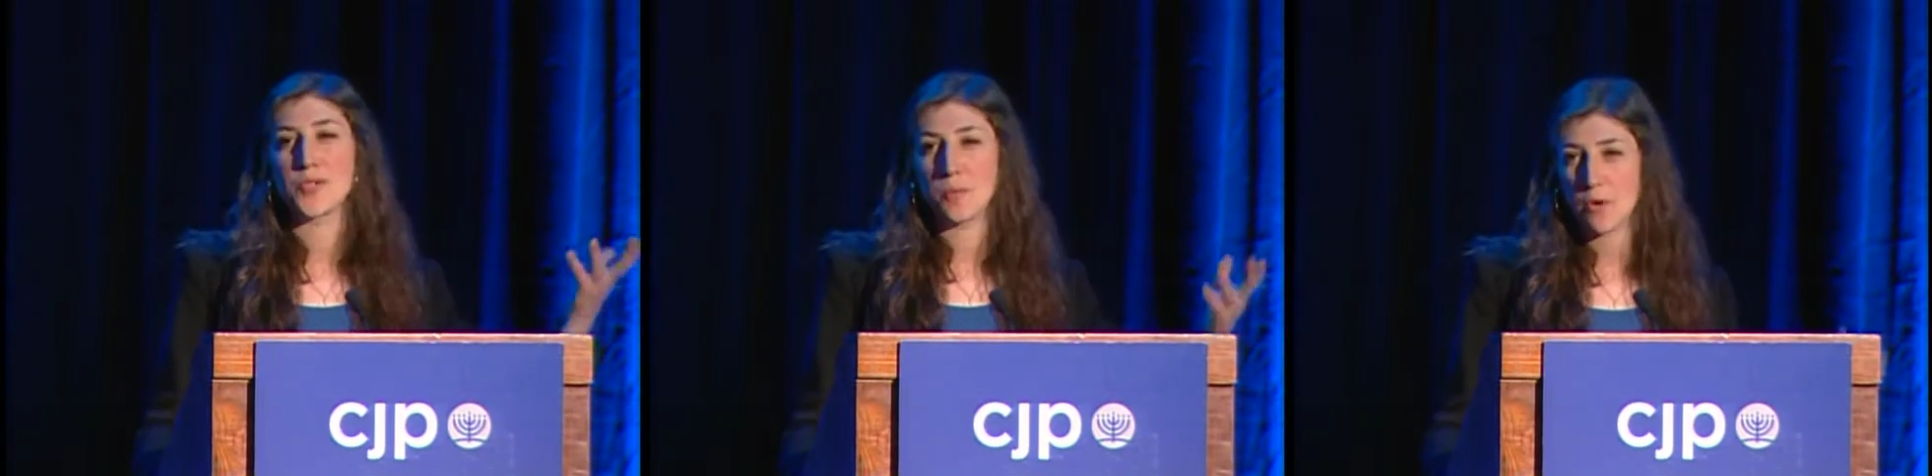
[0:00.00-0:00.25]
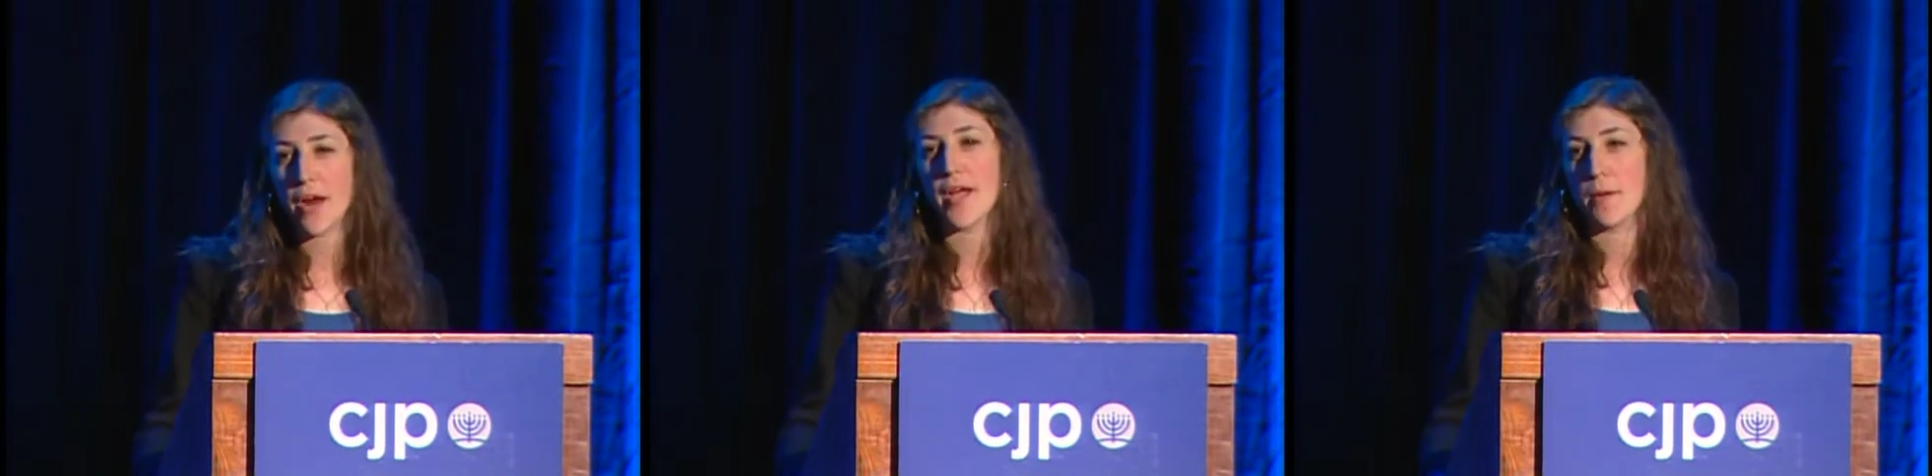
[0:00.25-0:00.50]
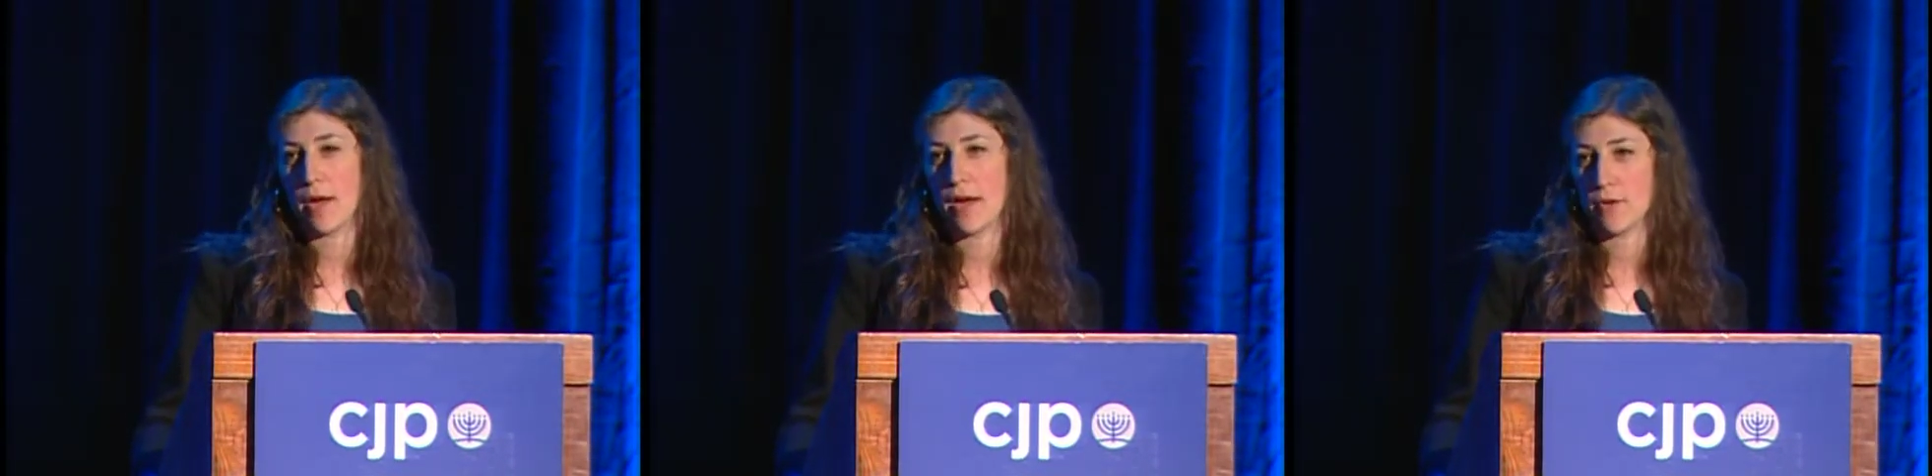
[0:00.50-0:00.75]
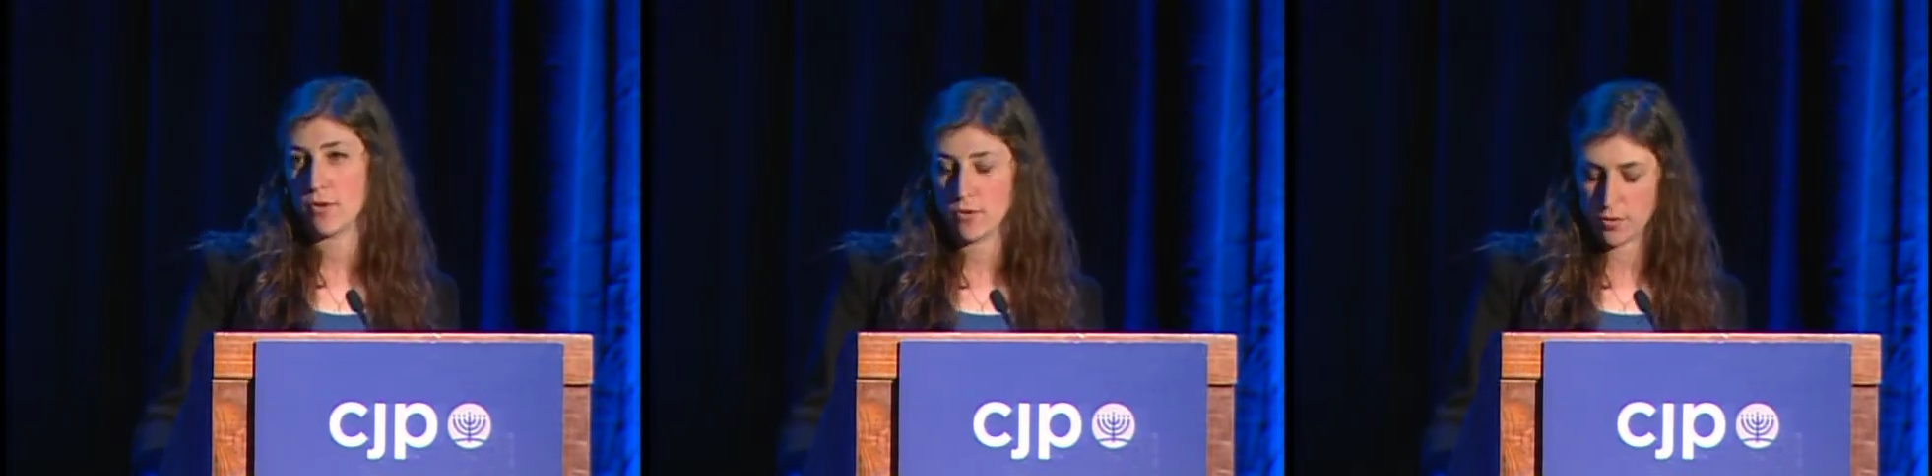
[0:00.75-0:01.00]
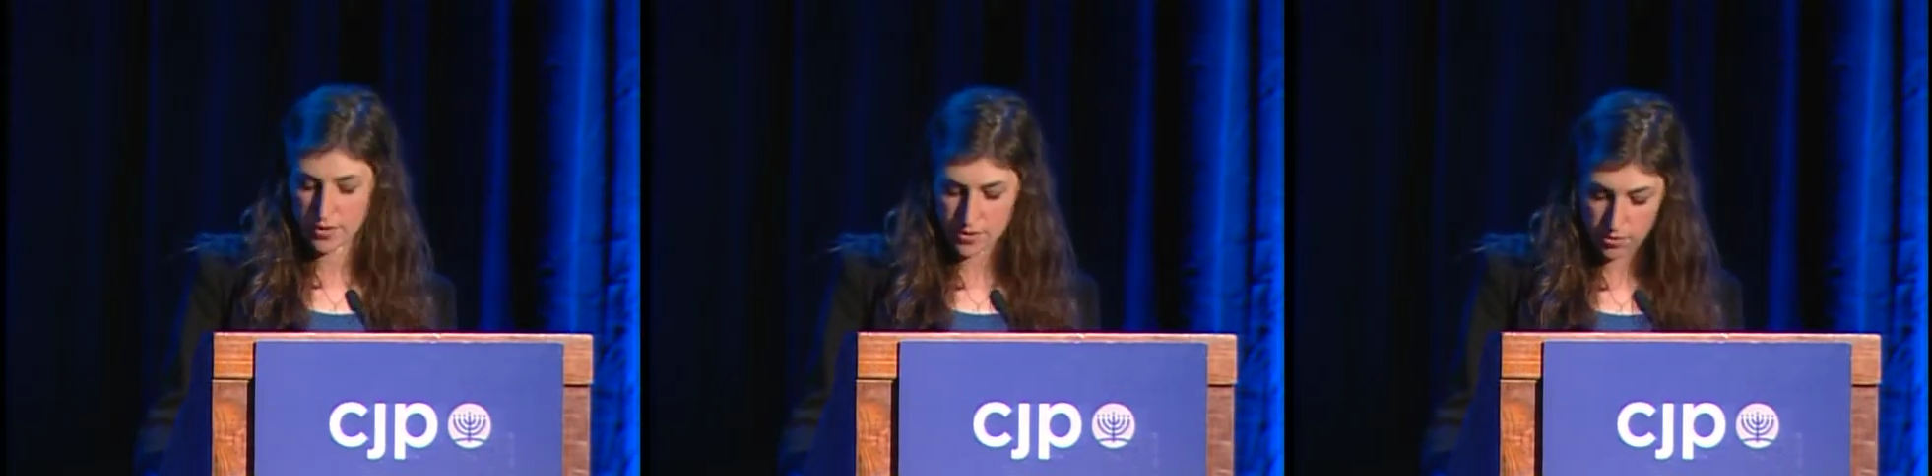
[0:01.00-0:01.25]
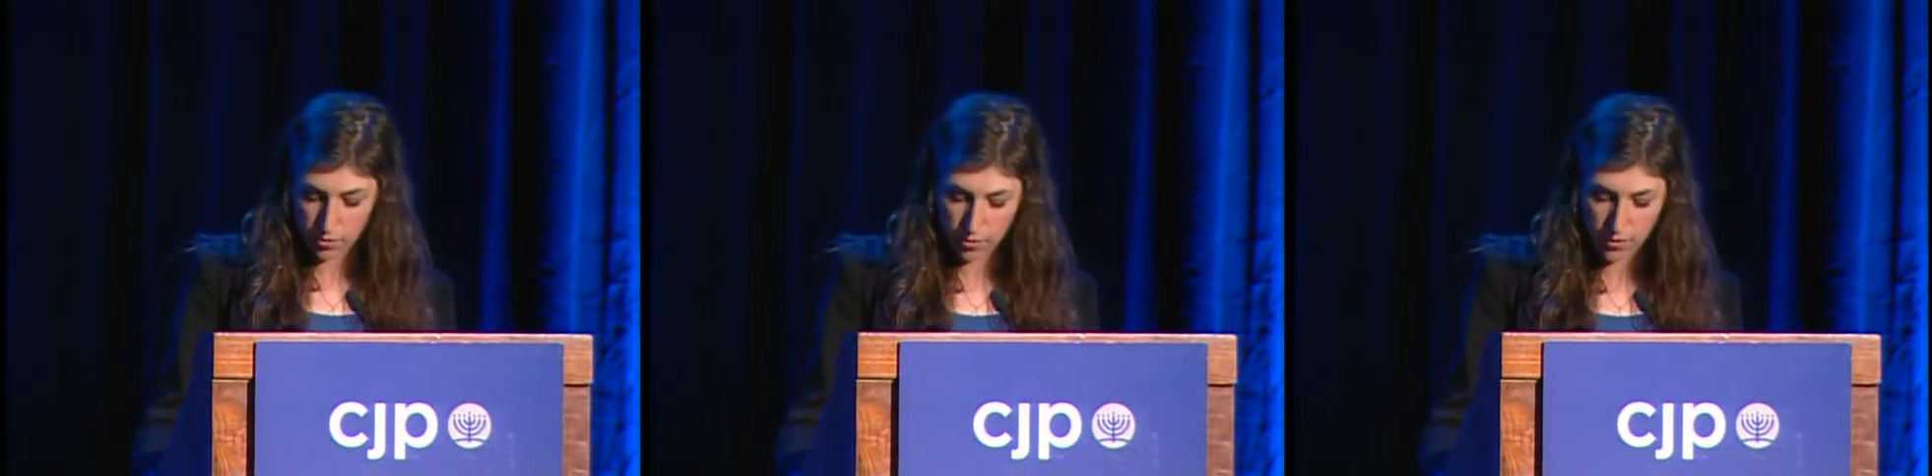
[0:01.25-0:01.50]
to pray about, who is
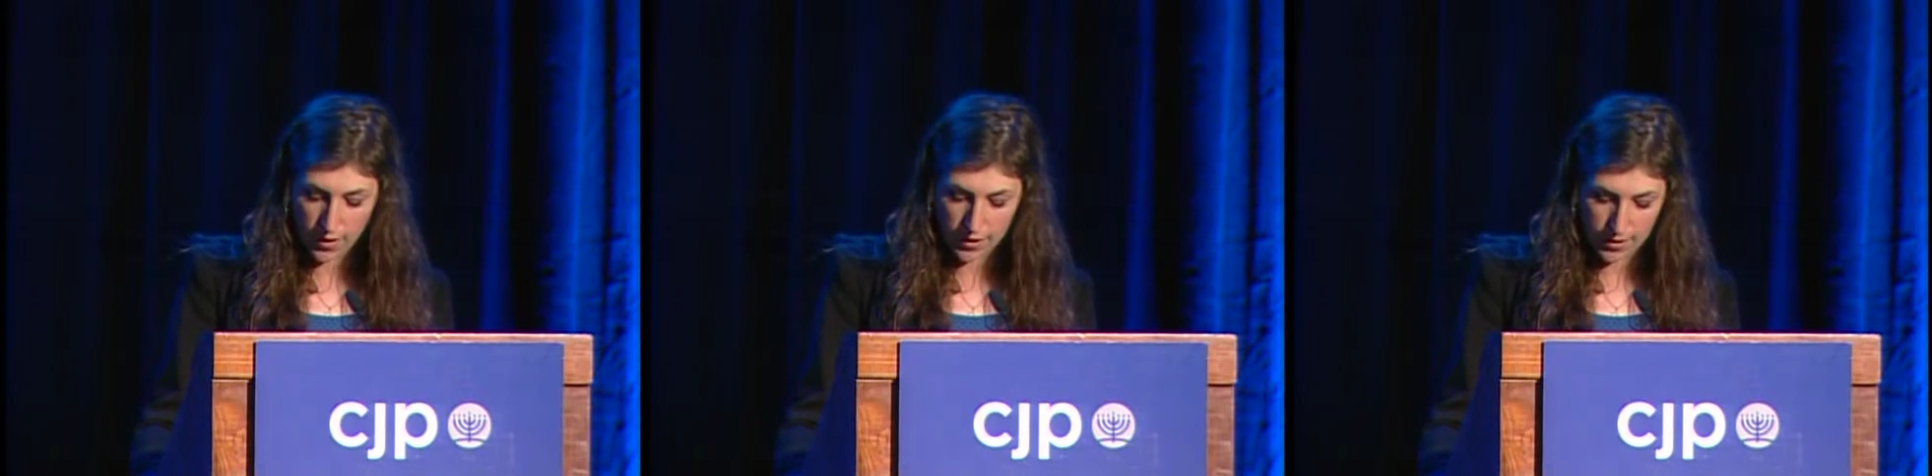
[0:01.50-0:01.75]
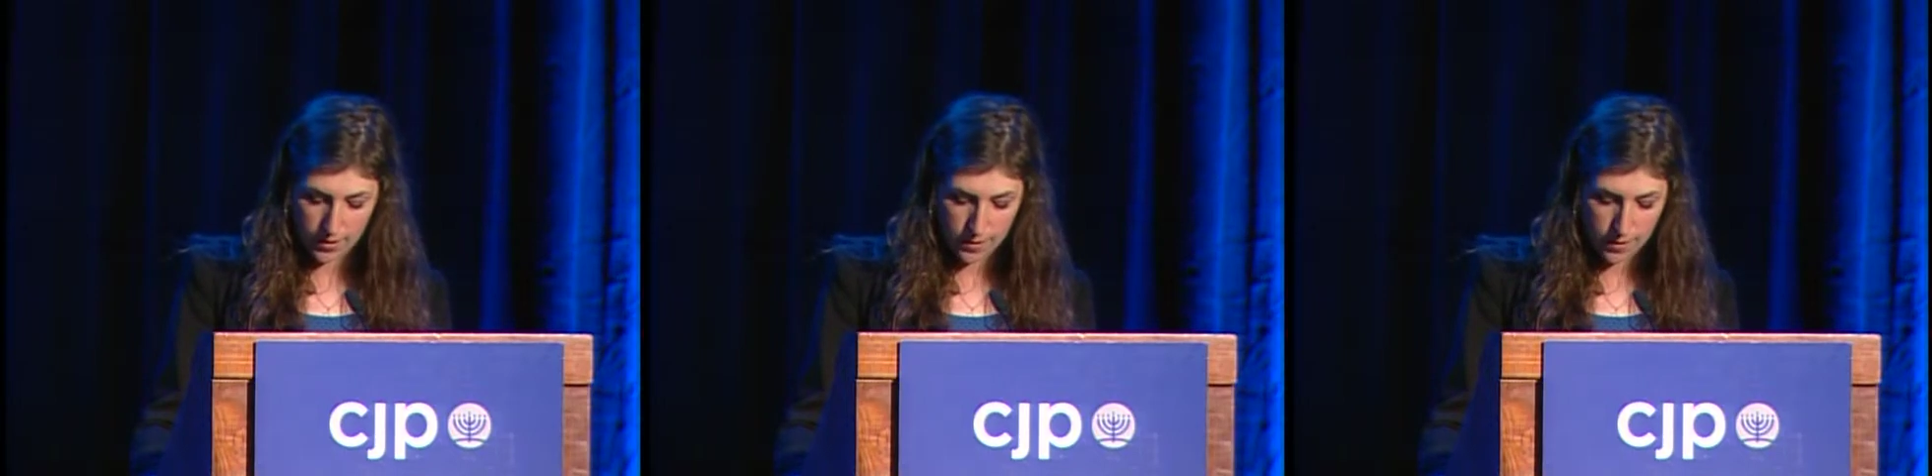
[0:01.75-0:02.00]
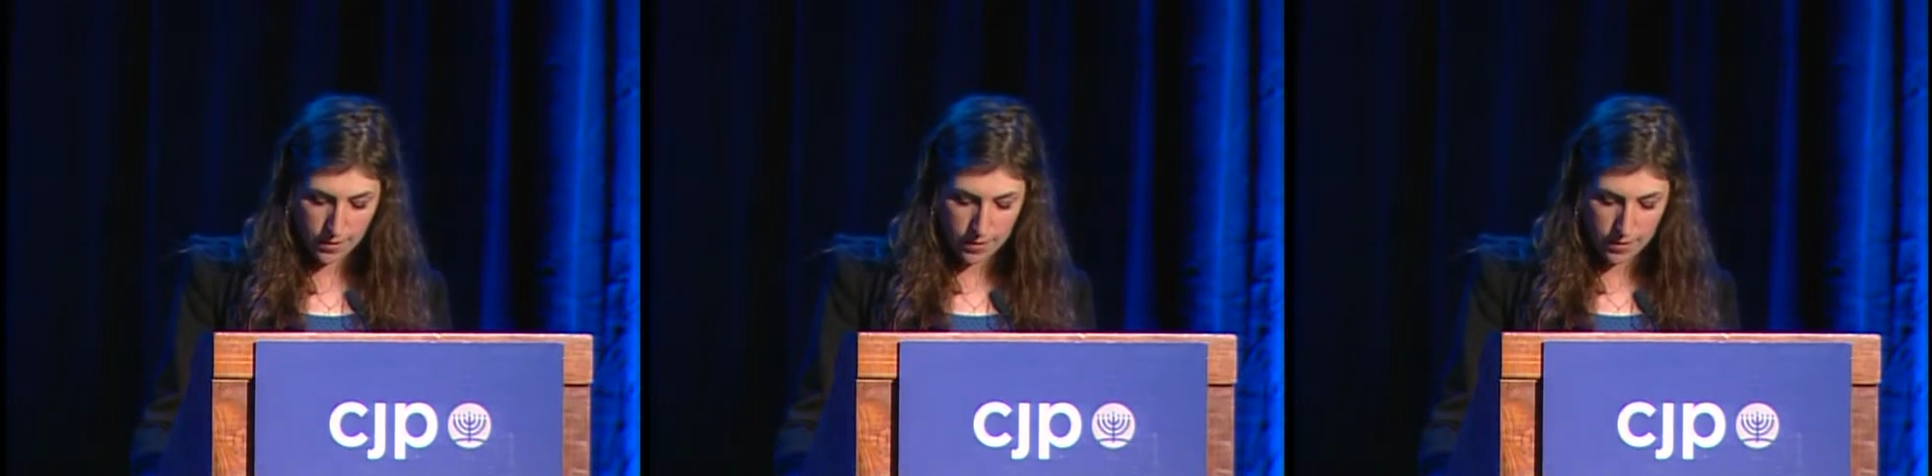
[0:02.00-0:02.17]
so great.